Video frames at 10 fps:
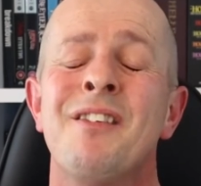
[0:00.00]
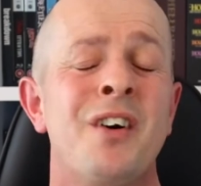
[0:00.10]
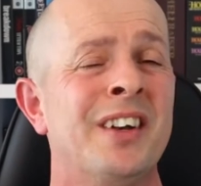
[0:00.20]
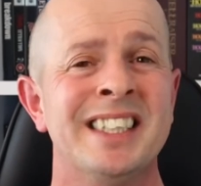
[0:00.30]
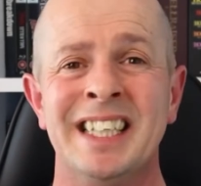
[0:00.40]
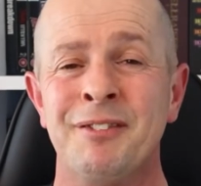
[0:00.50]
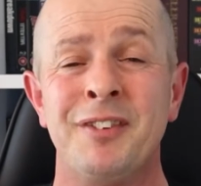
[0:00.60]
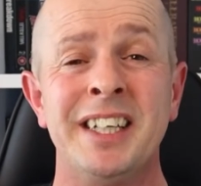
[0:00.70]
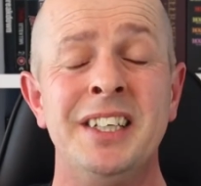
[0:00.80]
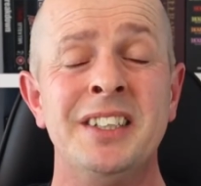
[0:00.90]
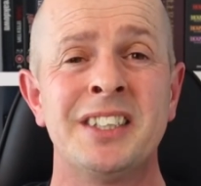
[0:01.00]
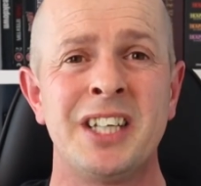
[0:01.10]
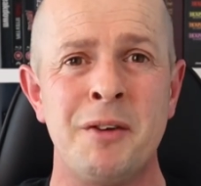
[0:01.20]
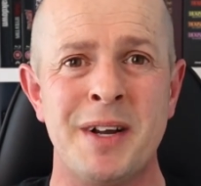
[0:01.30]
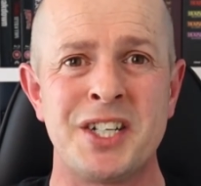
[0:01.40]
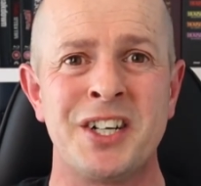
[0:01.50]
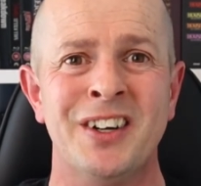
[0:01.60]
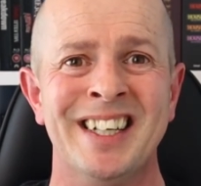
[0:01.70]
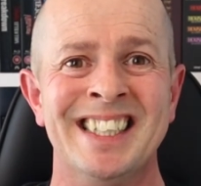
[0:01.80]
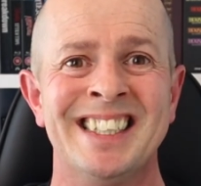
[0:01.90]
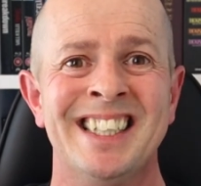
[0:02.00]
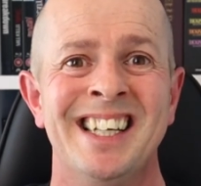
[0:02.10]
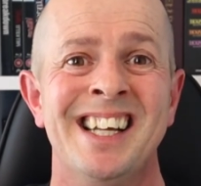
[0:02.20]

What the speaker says: Honestly, thank you so much, guys.